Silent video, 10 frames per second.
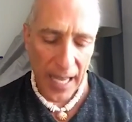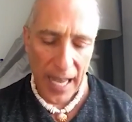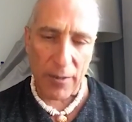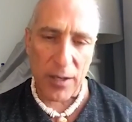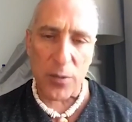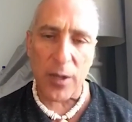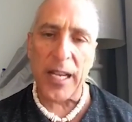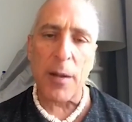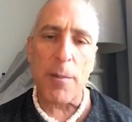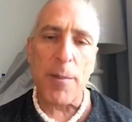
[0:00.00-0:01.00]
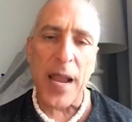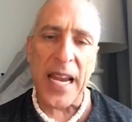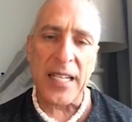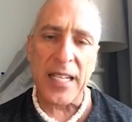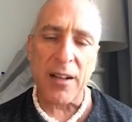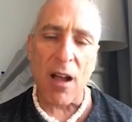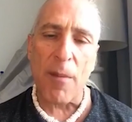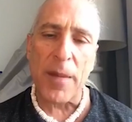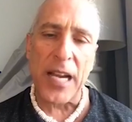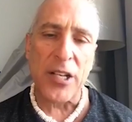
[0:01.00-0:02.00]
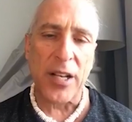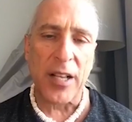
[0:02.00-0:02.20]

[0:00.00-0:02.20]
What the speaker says: And it was really an amazing combination.